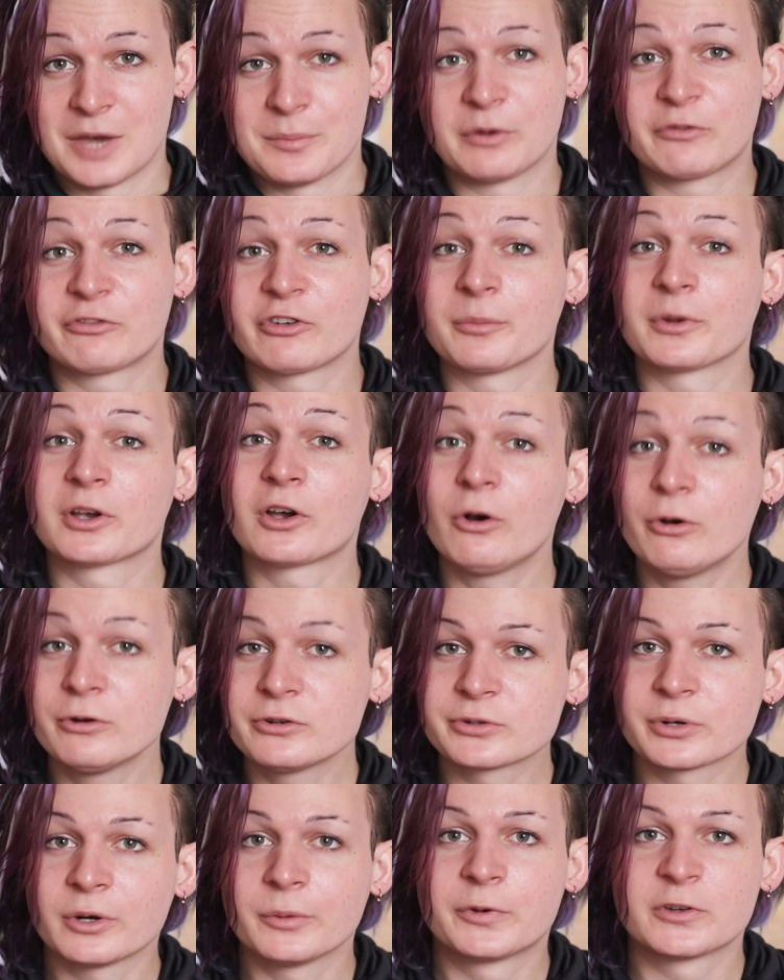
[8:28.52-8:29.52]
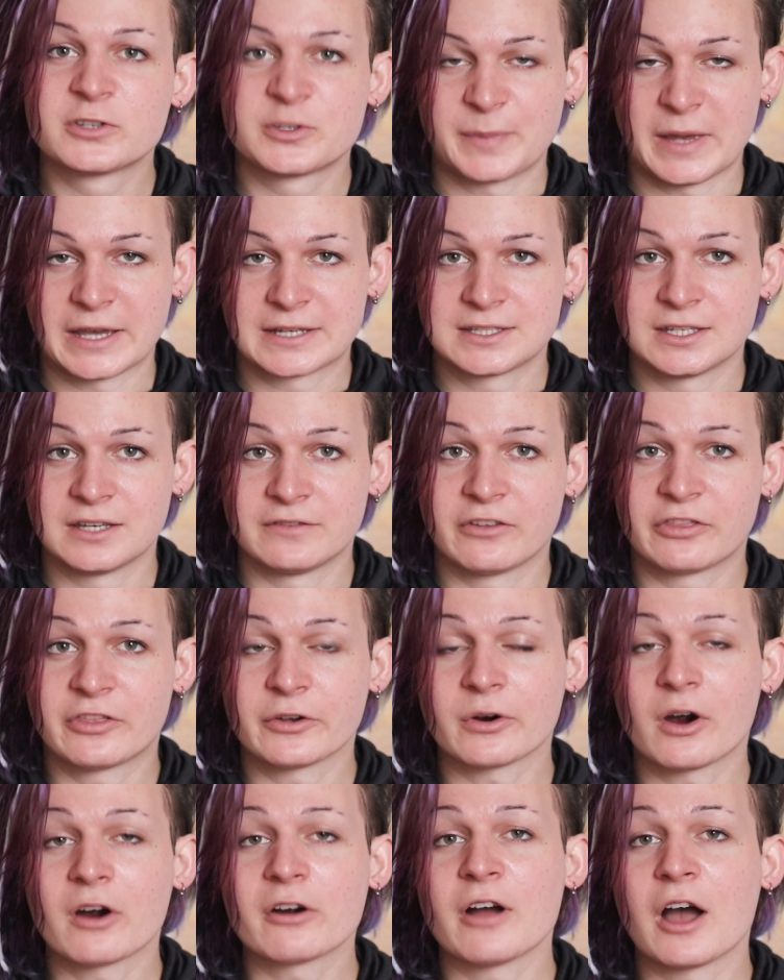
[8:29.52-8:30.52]
But from a cultural perspective,
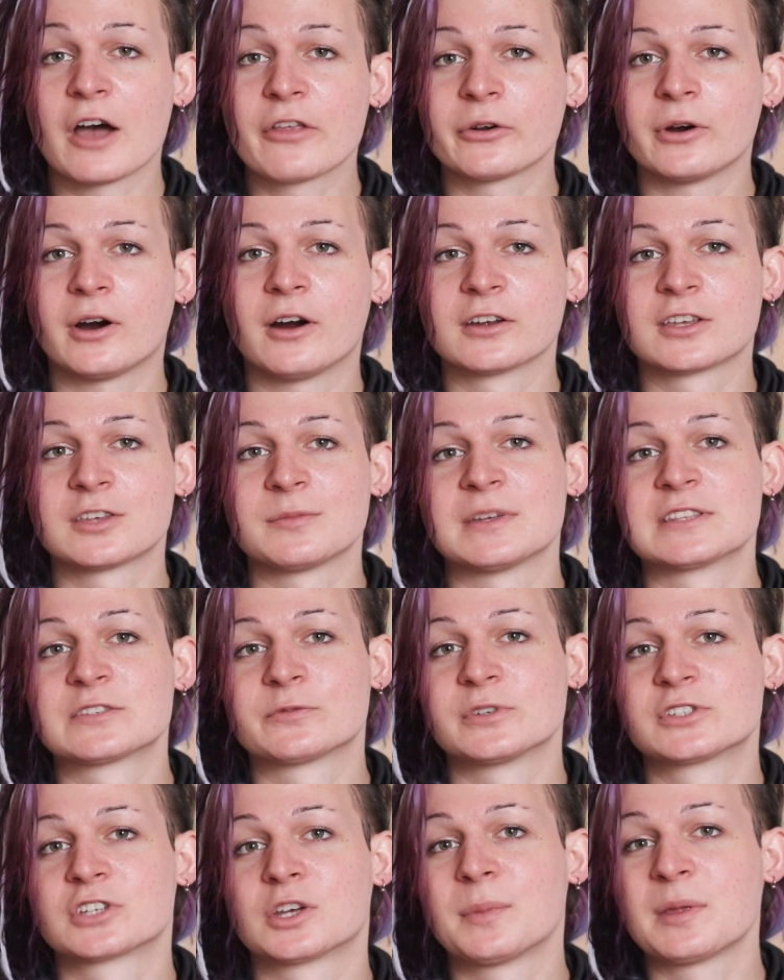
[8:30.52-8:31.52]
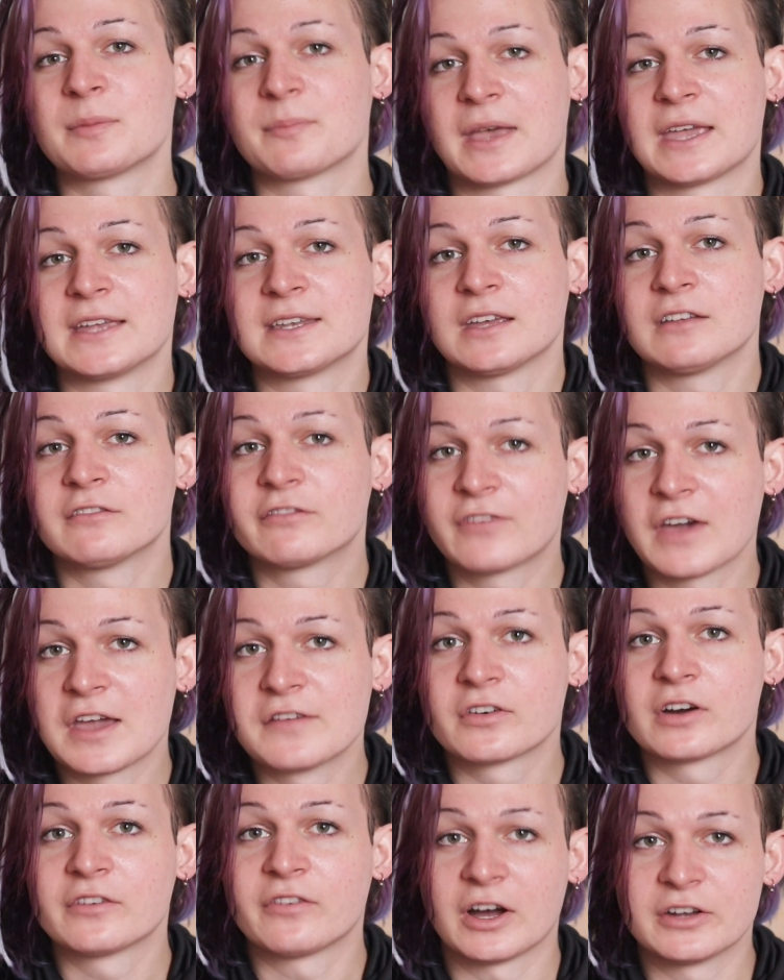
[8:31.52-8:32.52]
there are other arguments which could be made in
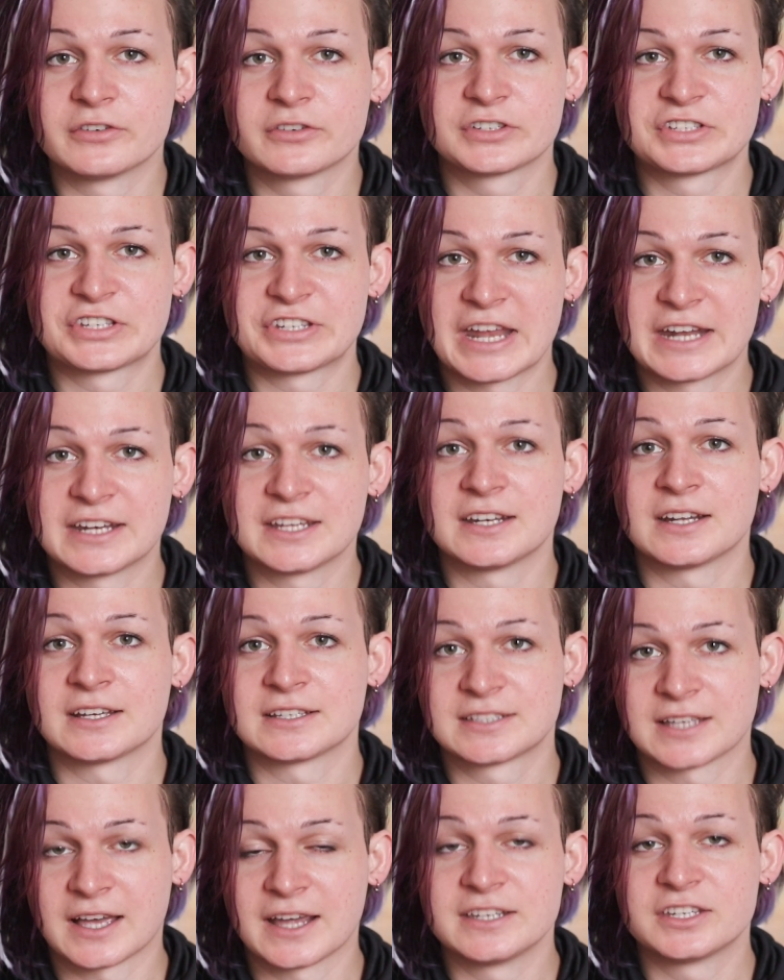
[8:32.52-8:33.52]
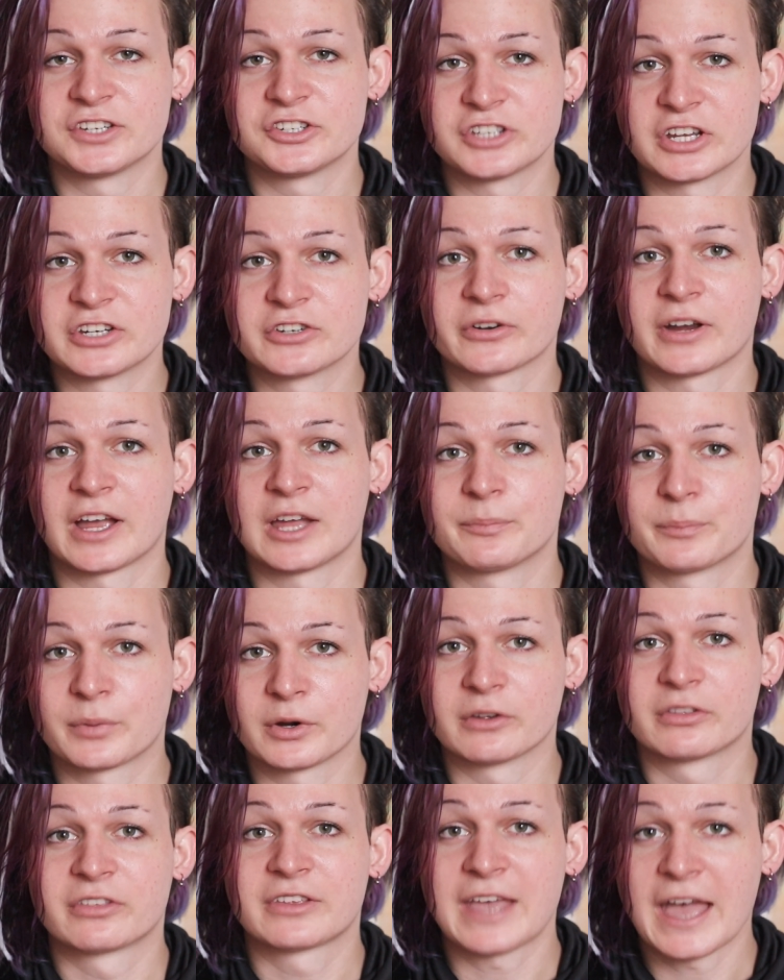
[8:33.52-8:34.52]
favor of understanding assigned gender at
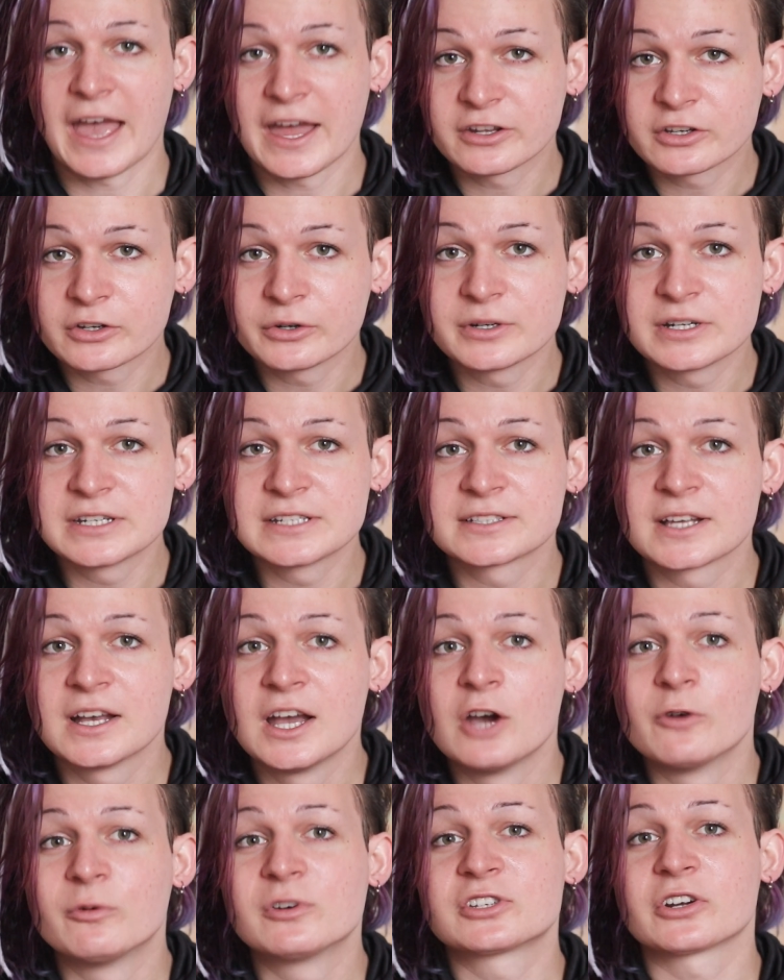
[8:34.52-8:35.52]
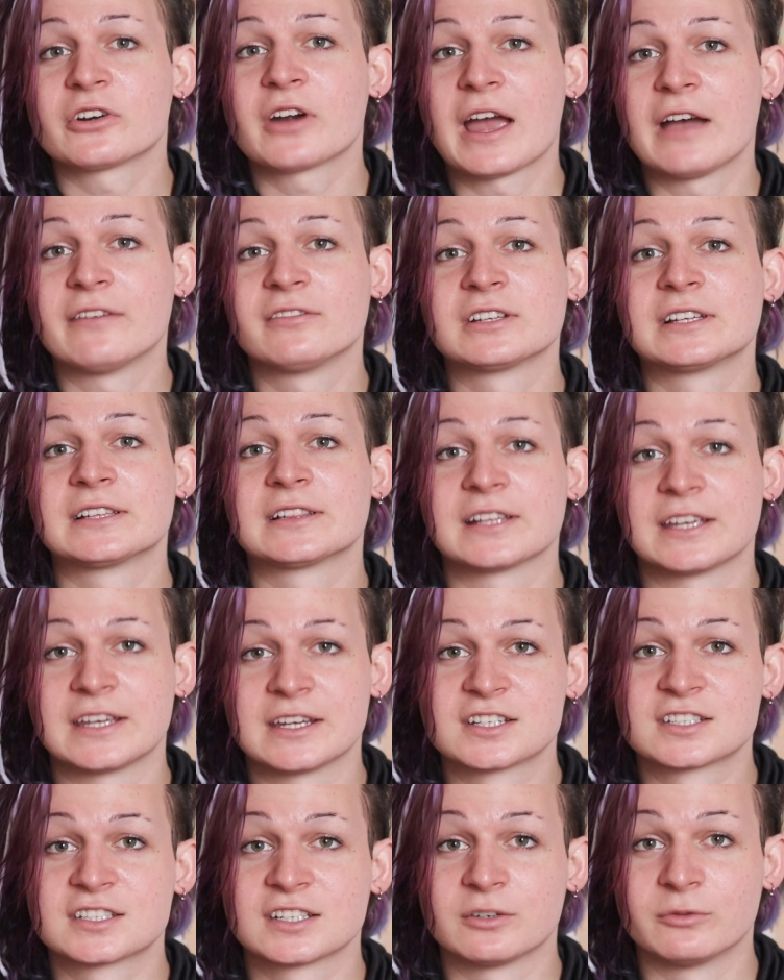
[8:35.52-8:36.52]
birth categories, which are heavily
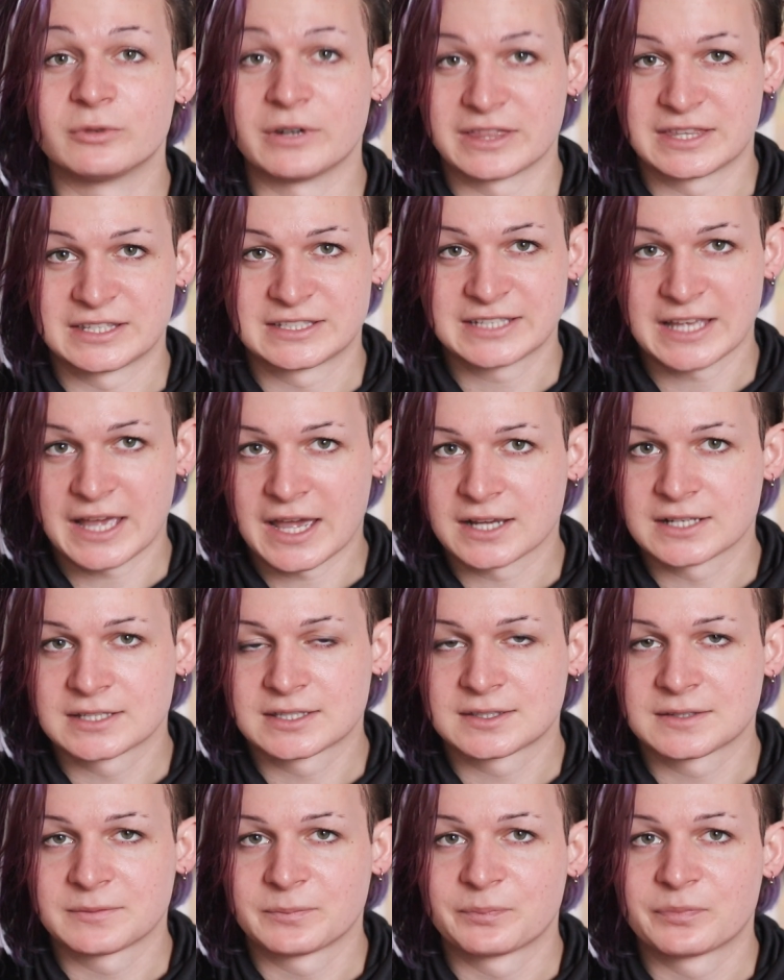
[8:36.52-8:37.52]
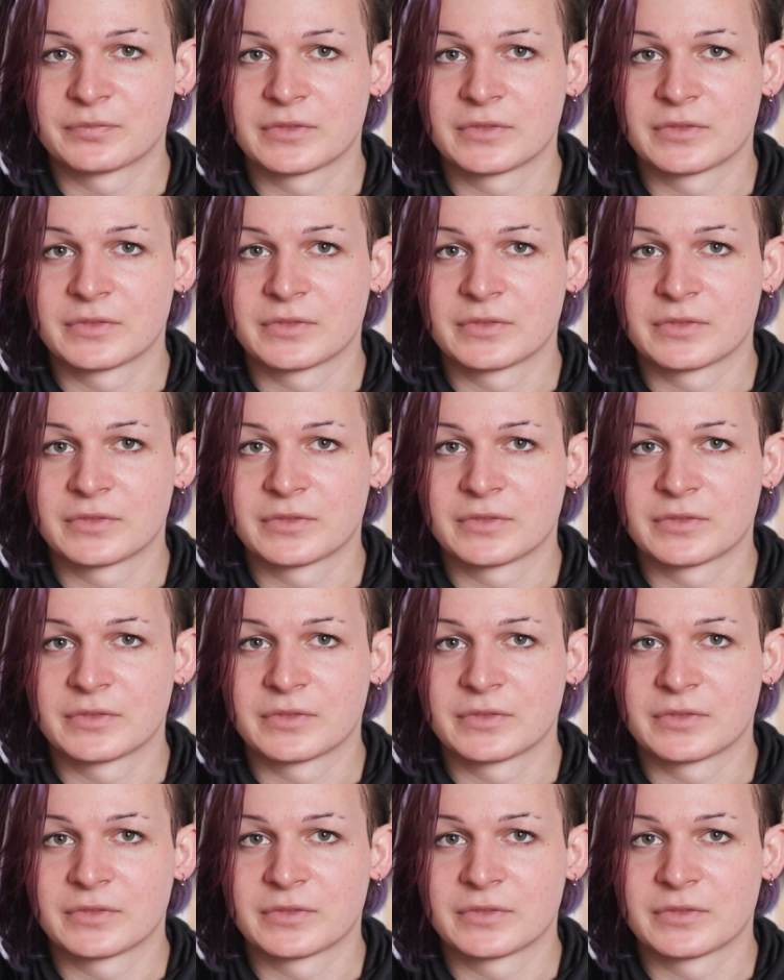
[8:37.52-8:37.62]
linked with sex.